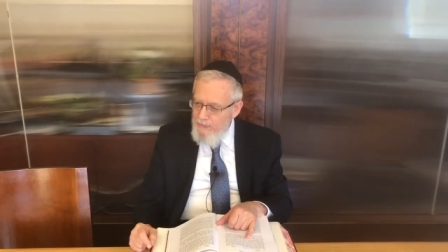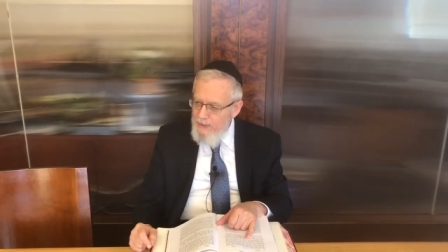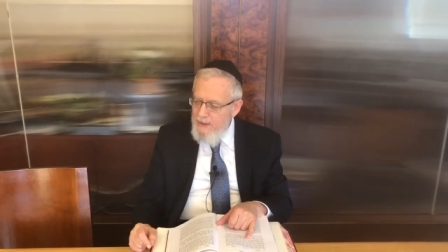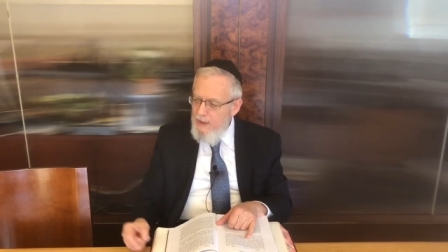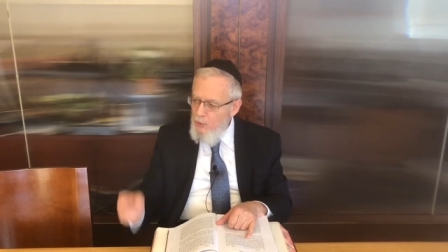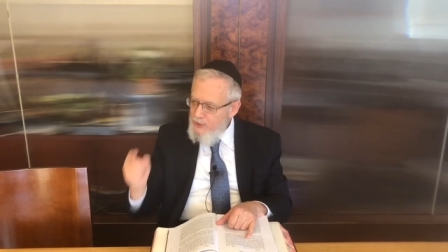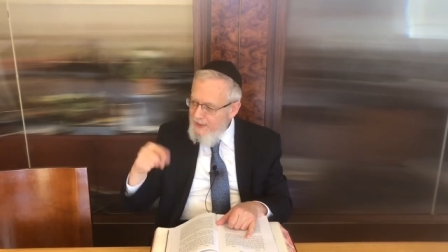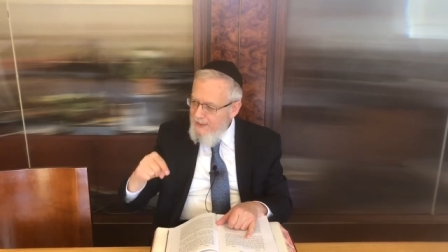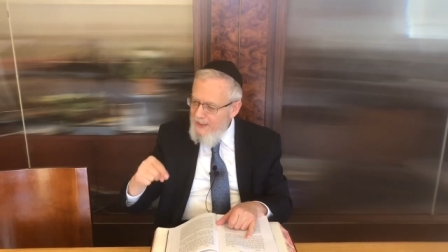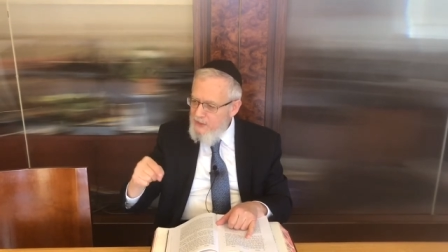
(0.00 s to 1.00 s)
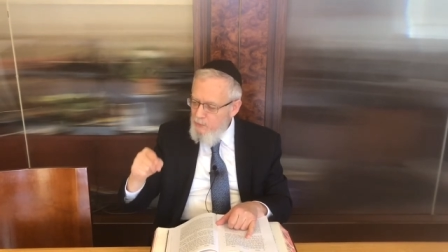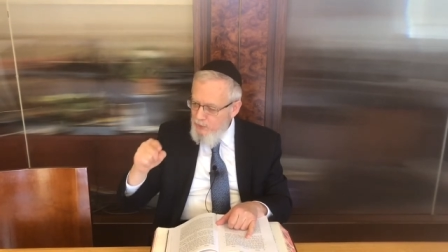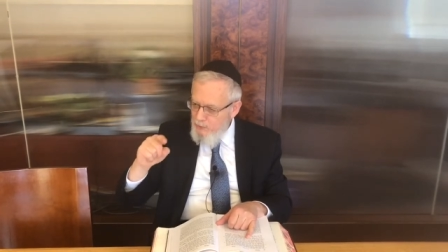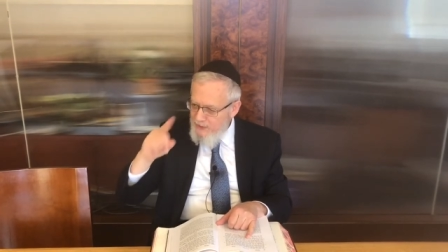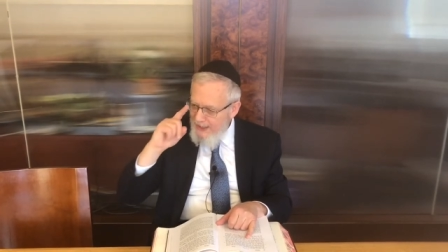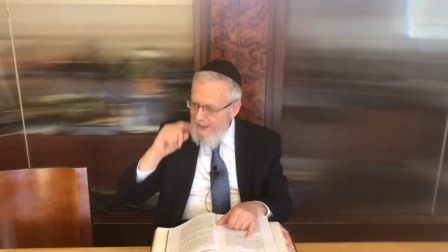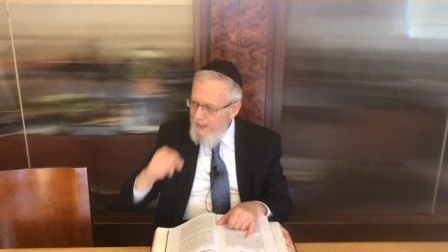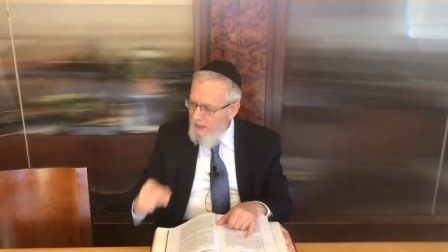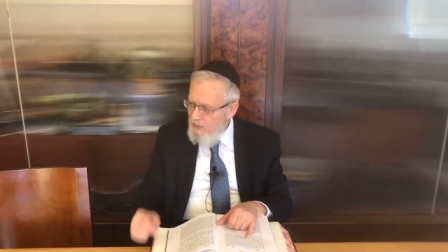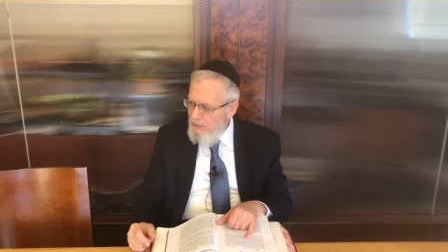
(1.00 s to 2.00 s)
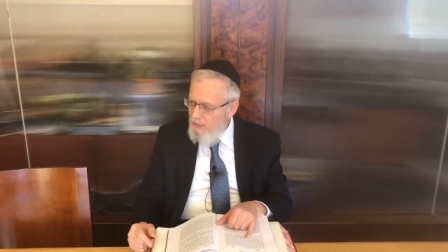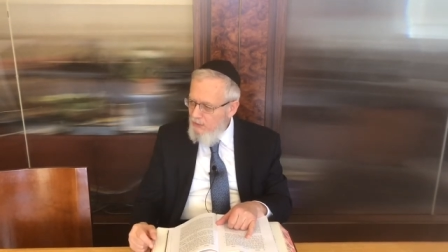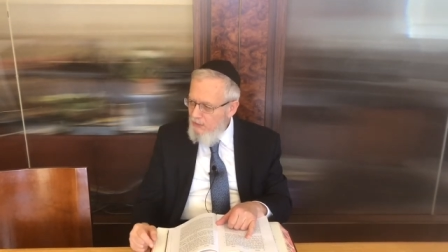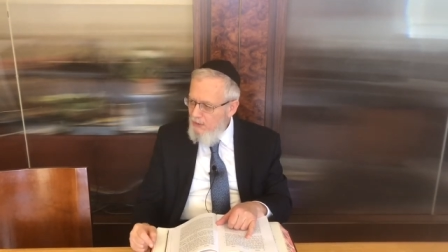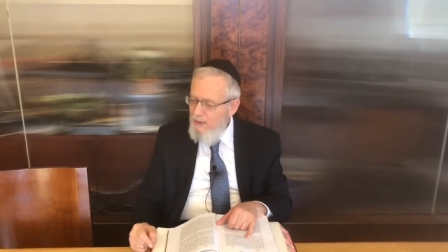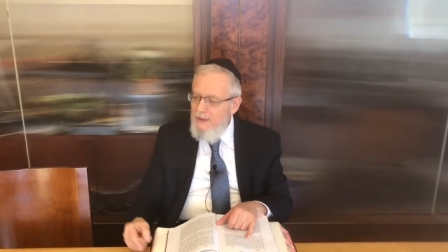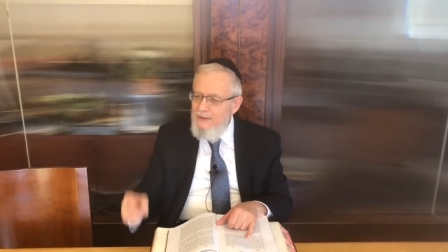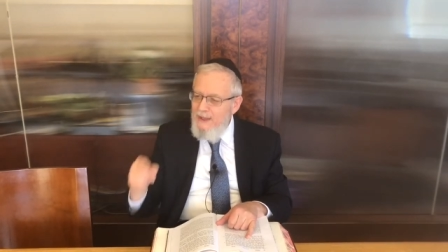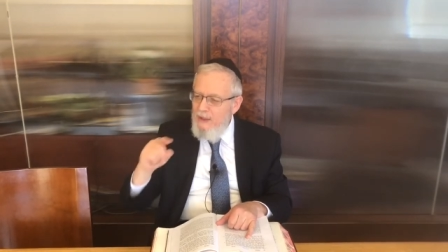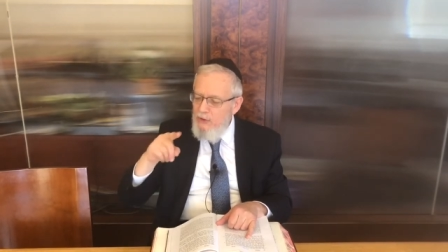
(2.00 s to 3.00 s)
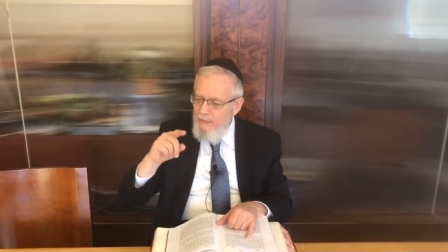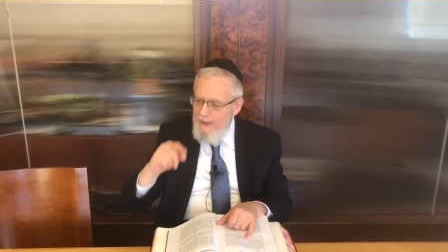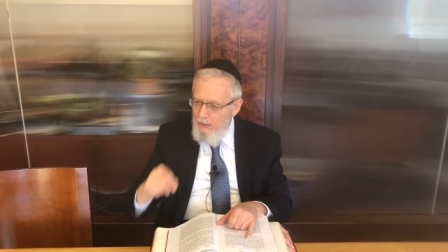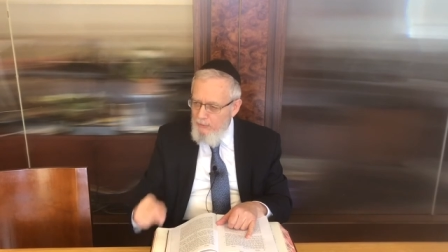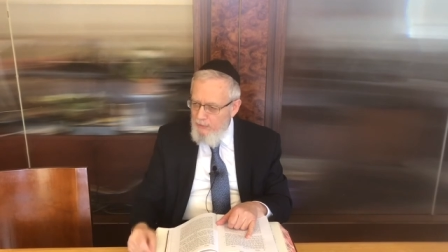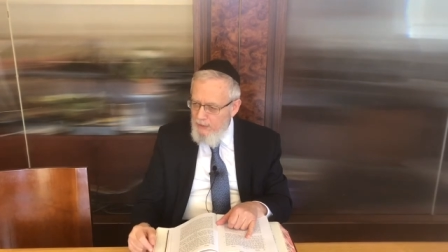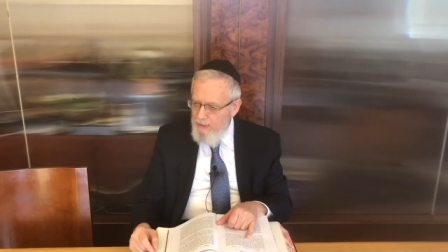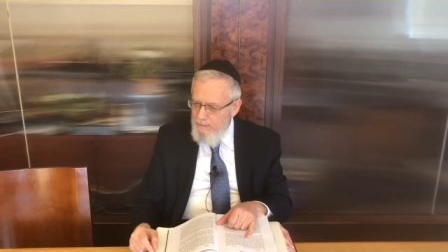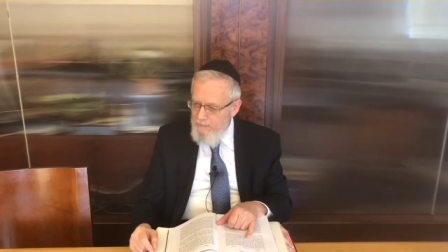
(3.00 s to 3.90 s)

The closing test, which was the Akedah, Lech Lechami Har